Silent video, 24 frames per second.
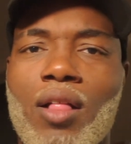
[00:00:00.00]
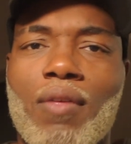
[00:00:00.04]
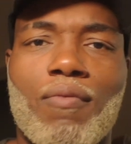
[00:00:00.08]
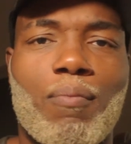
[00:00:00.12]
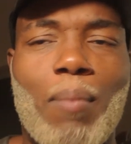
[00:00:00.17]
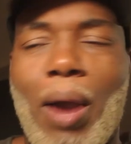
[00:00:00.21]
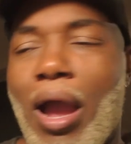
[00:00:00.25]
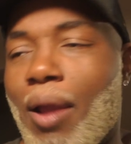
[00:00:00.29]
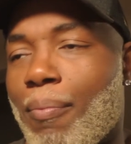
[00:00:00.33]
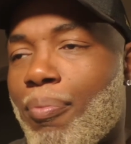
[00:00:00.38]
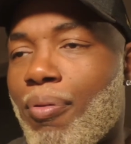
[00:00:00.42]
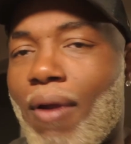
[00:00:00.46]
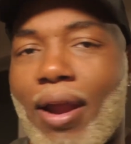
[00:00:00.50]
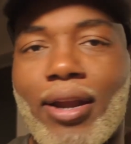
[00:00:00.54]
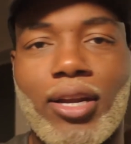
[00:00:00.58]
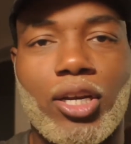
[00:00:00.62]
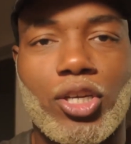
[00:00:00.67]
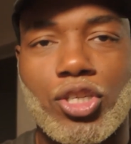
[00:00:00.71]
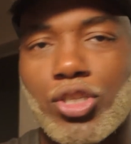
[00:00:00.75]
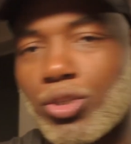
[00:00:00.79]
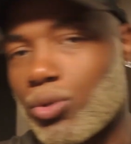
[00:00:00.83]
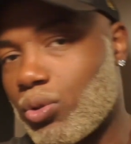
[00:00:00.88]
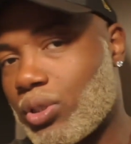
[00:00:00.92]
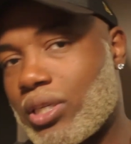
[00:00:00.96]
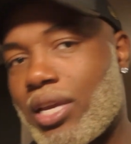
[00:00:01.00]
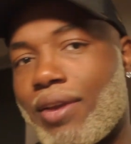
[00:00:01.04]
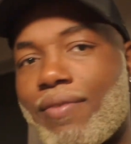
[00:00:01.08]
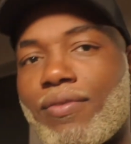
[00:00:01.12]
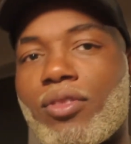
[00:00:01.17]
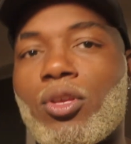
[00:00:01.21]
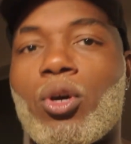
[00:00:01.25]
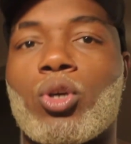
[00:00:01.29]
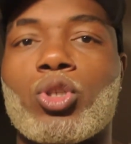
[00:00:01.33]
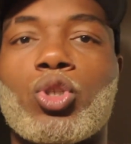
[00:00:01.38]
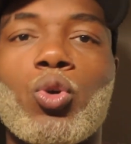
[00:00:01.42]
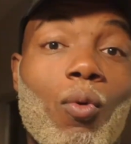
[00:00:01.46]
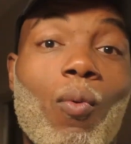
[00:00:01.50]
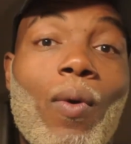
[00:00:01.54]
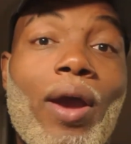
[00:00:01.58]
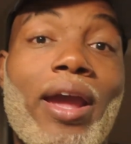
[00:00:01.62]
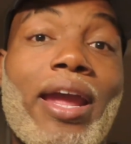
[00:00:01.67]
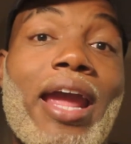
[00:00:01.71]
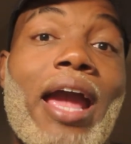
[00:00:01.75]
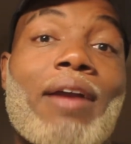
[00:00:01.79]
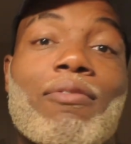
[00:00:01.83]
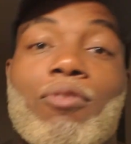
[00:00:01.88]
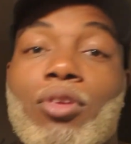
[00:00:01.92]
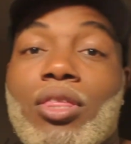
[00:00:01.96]
My practice shoes, giving those
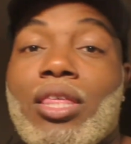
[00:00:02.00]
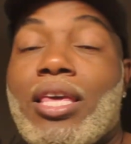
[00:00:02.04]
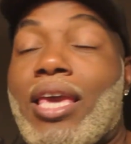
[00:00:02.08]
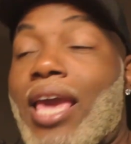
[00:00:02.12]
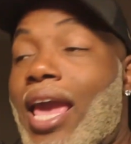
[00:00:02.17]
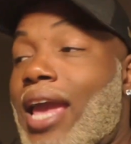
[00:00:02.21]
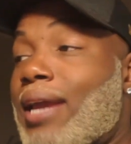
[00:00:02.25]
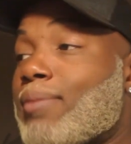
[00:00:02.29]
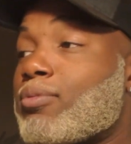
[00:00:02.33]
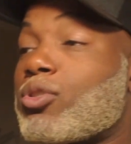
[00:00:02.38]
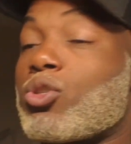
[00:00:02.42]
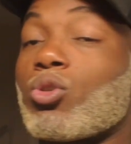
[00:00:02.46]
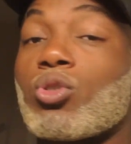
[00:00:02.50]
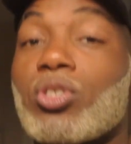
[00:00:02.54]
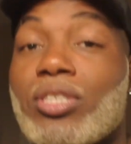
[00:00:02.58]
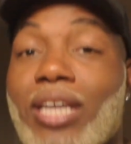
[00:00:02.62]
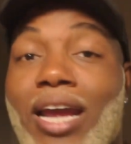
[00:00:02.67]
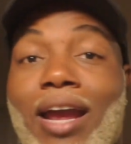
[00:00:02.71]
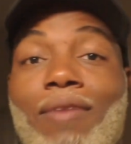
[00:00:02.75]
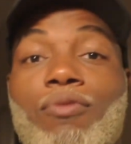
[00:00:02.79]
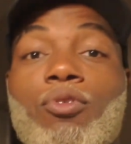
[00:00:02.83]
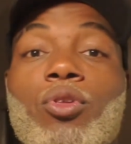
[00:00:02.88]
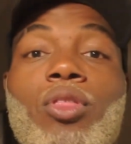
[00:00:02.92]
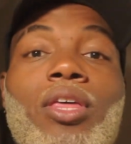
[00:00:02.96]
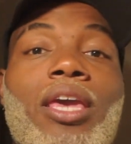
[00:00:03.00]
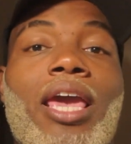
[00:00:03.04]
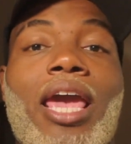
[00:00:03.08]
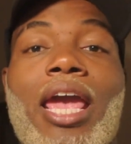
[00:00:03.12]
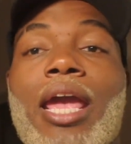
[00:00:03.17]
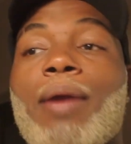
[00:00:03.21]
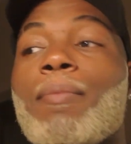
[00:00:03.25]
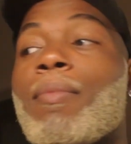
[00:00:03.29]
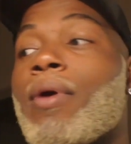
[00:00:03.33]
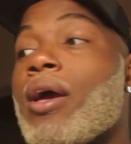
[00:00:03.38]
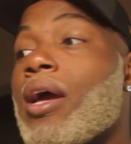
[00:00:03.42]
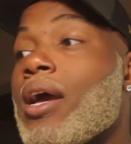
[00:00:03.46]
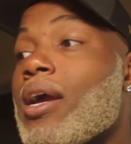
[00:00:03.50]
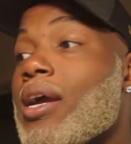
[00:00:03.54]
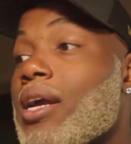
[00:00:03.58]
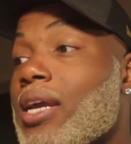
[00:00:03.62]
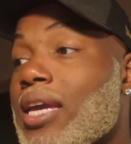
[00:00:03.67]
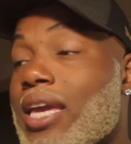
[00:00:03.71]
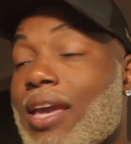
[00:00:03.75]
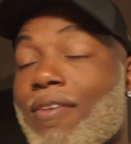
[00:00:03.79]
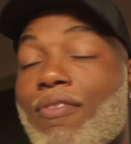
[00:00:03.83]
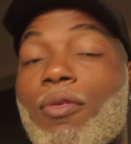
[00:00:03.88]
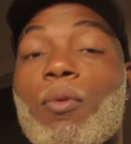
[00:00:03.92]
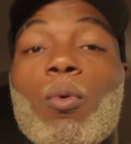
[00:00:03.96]
away after the game, so stay after the game.
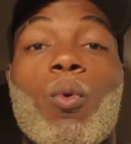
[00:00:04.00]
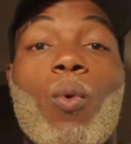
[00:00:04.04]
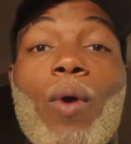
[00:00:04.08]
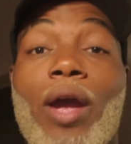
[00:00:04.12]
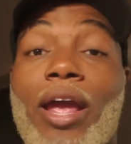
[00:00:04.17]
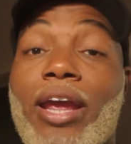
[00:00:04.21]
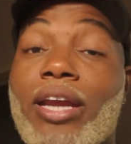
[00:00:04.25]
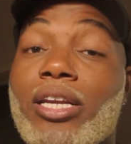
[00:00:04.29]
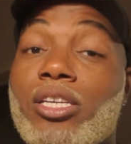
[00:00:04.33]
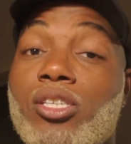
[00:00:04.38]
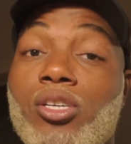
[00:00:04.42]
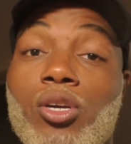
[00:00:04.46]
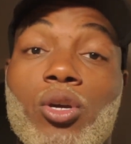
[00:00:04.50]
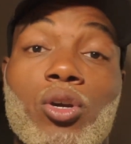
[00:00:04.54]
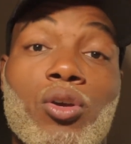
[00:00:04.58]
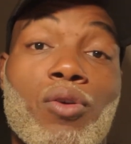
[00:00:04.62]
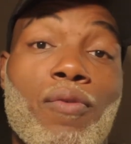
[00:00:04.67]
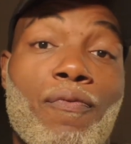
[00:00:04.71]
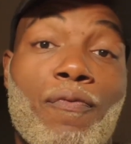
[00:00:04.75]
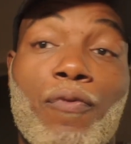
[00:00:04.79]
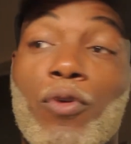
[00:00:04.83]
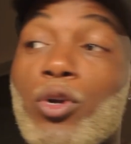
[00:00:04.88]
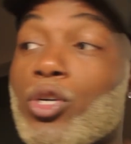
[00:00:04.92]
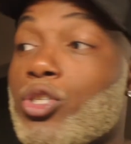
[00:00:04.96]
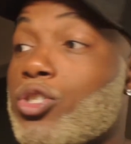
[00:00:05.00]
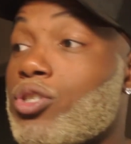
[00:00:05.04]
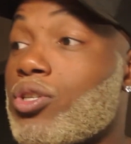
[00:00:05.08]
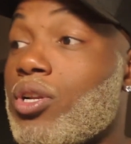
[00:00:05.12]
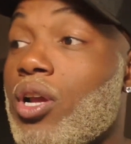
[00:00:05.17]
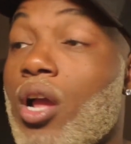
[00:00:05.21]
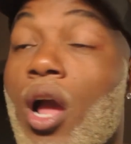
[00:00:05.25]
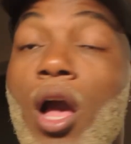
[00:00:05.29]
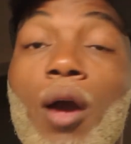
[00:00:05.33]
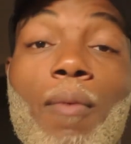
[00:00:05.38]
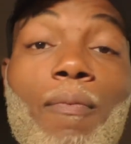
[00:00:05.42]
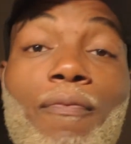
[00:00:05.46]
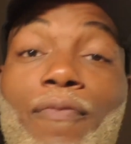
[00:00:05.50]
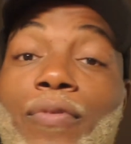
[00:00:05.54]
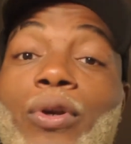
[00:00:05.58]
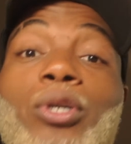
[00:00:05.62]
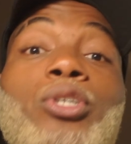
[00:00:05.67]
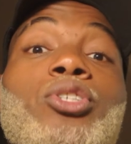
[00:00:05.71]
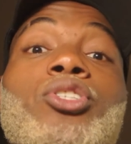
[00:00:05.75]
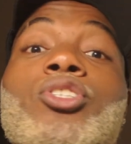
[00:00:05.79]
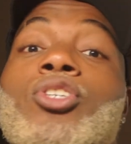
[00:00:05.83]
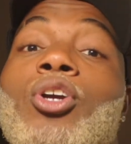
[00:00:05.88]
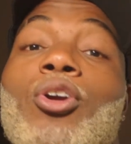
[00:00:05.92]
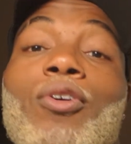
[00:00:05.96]
Give them away to first come,
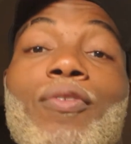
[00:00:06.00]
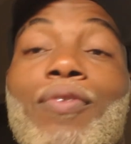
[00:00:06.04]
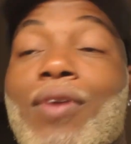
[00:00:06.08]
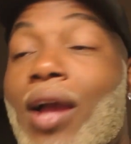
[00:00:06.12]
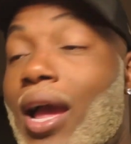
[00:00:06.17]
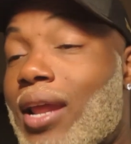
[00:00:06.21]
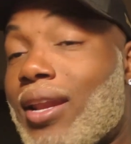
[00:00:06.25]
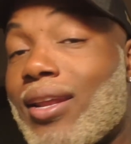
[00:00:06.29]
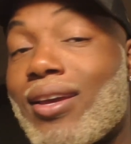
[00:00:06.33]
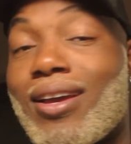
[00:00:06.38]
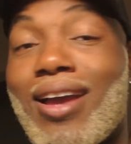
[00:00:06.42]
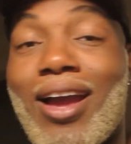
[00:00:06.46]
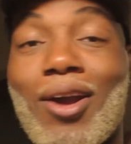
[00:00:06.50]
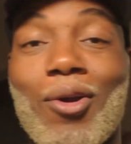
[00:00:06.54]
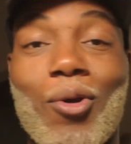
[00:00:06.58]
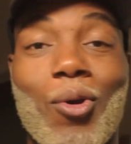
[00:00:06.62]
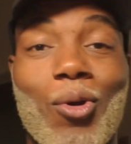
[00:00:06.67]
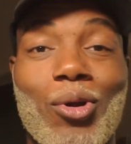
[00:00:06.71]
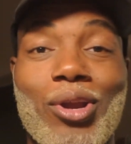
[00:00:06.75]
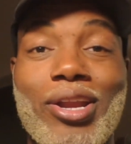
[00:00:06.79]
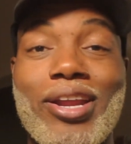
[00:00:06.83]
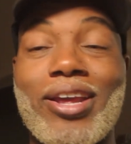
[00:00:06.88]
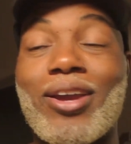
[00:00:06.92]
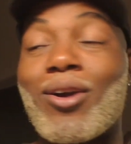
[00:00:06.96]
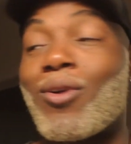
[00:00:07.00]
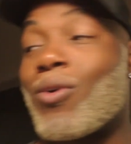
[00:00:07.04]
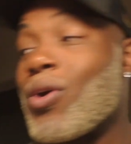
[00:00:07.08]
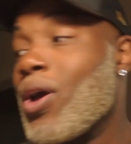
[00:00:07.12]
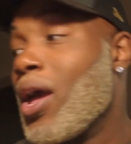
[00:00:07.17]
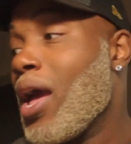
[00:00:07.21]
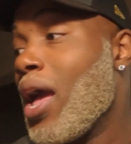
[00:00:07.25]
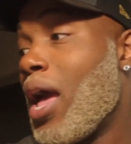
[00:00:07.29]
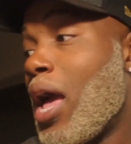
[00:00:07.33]
first serve kind of ordeal.